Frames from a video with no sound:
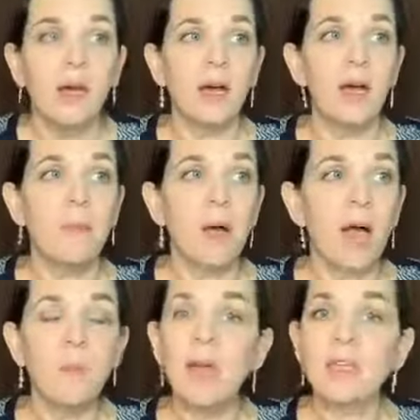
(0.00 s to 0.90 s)

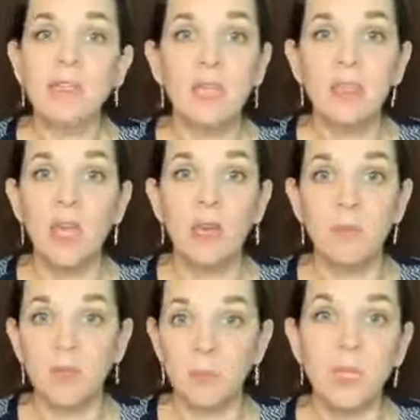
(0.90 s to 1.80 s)
I'm not saying the
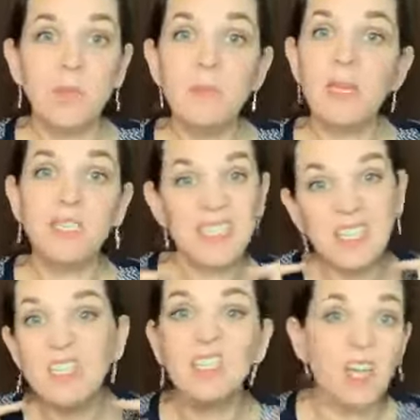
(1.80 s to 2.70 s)
enemy is winning, because
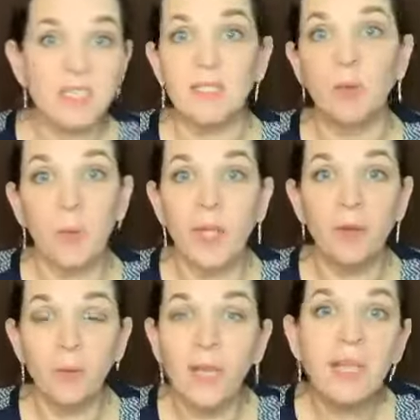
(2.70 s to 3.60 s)
he doesn't
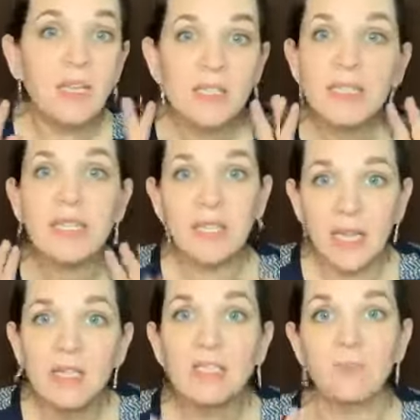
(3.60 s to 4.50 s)
win, right? He doesn't
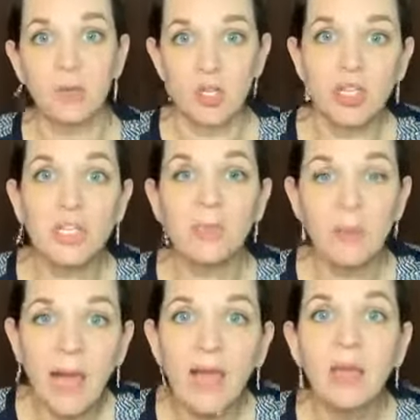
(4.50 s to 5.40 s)
get to push us
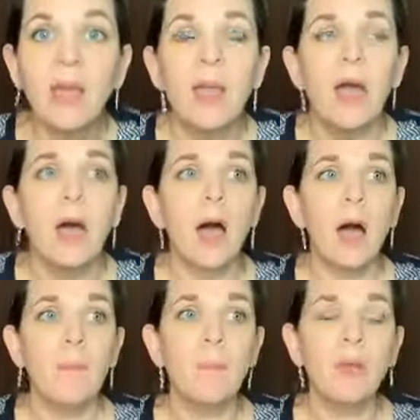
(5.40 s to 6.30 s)
back.
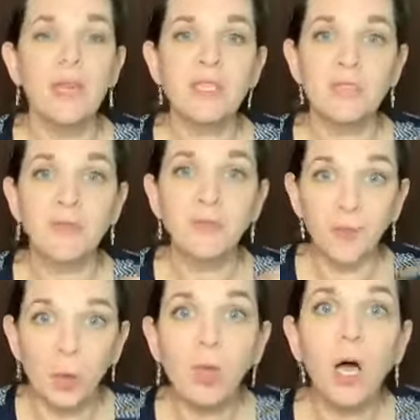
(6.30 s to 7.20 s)
But it's a
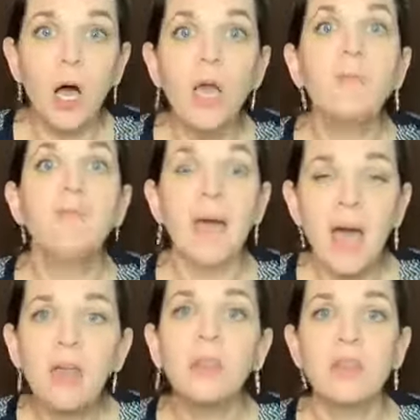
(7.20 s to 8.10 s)
full-on
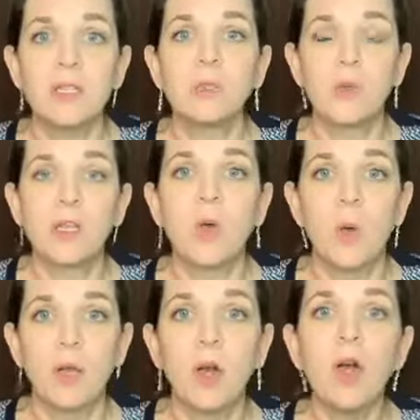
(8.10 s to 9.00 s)
battle that's been
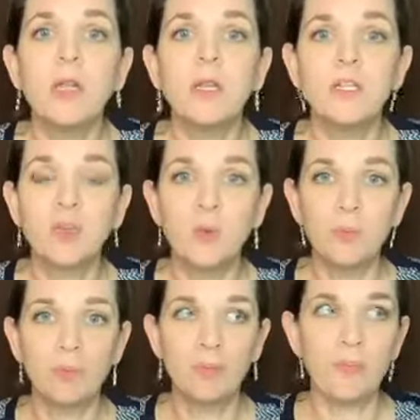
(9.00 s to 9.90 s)
going on to
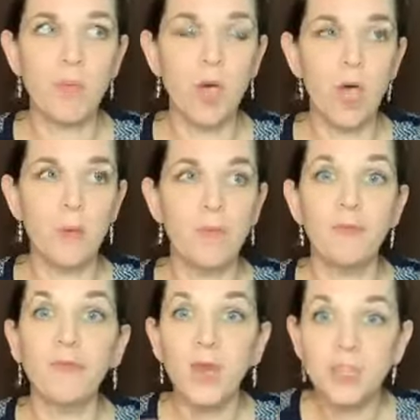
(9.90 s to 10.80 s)

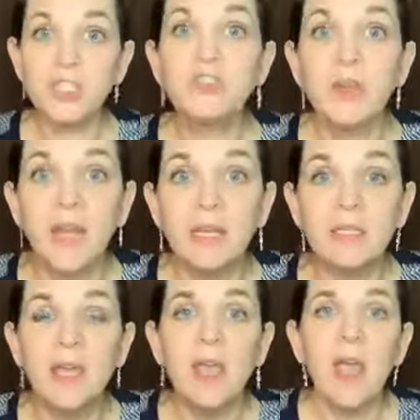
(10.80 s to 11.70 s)

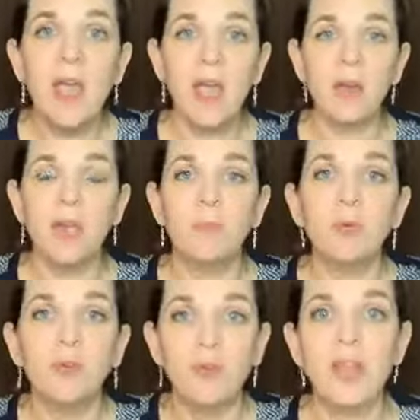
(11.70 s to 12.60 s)
frustrate and
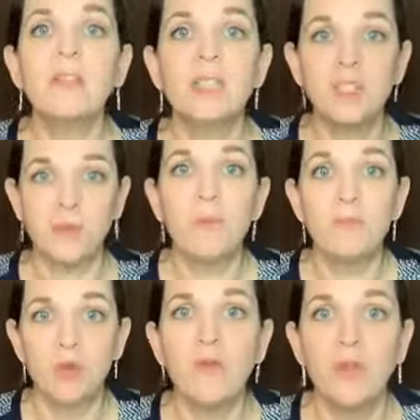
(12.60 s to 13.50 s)
prevent us from
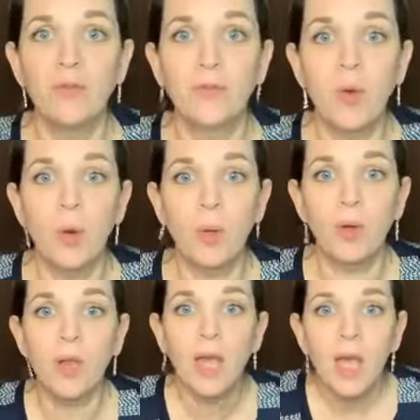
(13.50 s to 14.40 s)
moving forward.